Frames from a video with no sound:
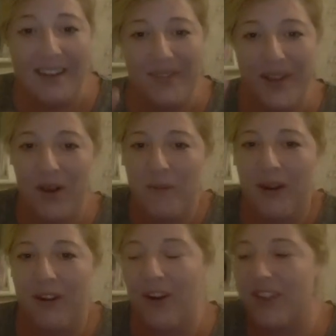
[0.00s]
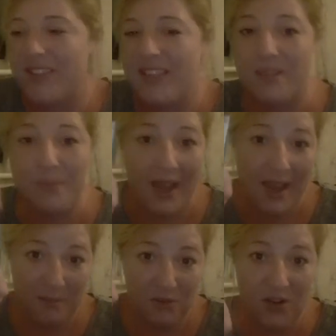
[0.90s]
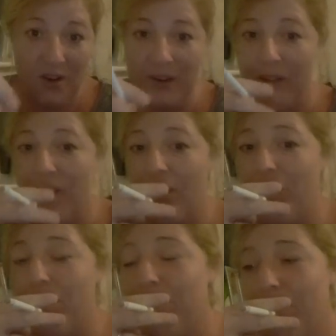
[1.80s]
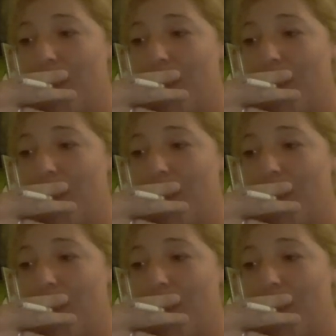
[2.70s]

if you come across this, mate, I'm joining the club.